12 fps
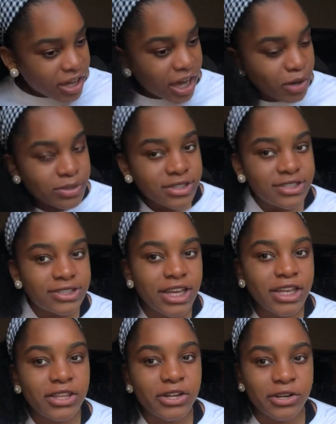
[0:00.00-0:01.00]
I would
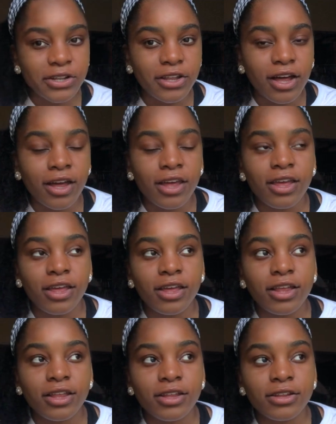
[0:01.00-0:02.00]
stand there a lot
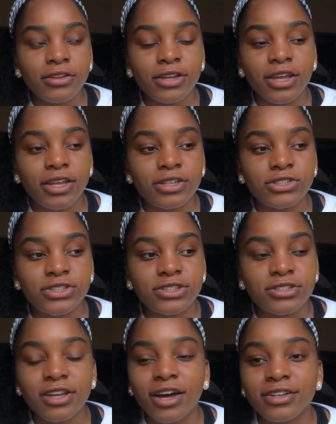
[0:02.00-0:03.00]
and
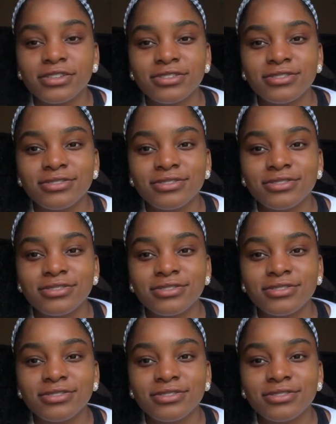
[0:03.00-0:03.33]
just not